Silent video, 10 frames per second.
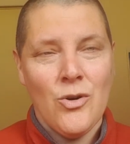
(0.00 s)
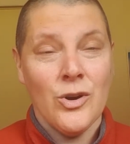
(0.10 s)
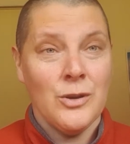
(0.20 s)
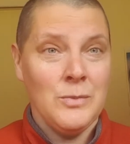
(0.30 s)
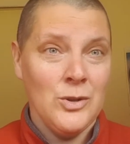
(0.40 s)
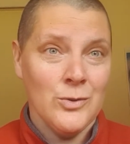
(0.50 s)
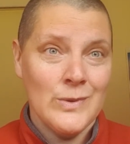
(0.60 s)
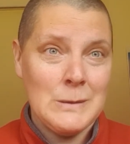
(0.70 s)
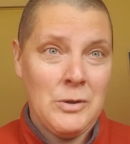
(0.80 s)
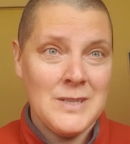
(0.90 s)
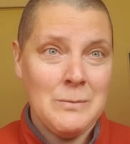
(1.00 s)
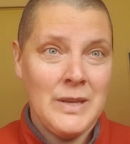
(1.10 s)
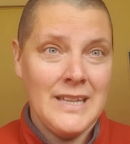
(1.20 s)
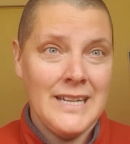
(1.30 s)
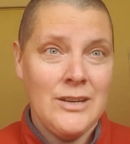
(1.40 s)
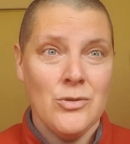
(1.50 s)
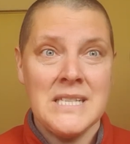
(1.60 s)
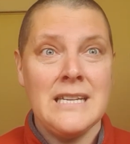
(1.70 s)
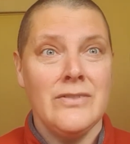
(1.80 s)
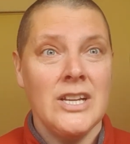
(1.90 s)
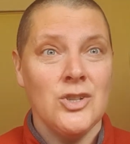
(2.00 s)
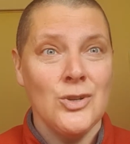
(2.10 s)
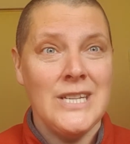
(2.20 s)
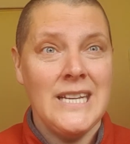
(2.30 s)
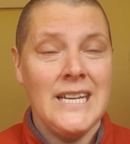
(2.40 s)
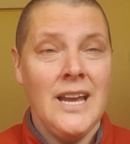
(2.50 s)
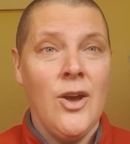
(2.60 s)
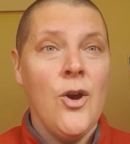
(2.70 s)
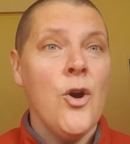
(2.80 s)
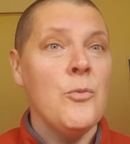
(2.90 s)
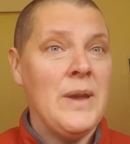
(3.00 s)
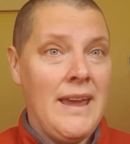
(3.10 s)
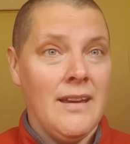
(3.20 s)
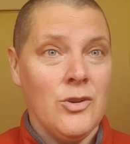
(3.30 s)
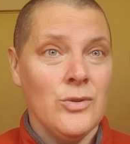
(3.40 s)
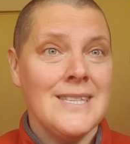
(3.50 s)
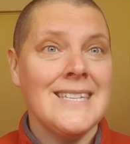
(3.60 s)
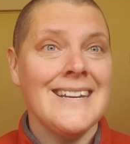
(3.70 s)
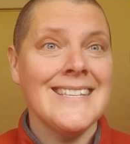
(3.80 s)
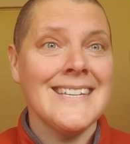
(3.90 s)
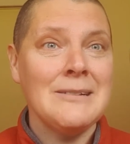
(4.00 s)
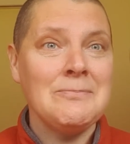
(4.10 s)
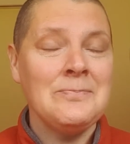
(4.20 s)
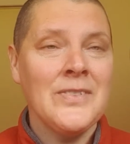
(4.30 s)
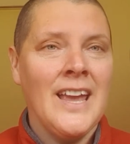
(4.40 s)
or communal responsibility or civic duty or being a good citizen.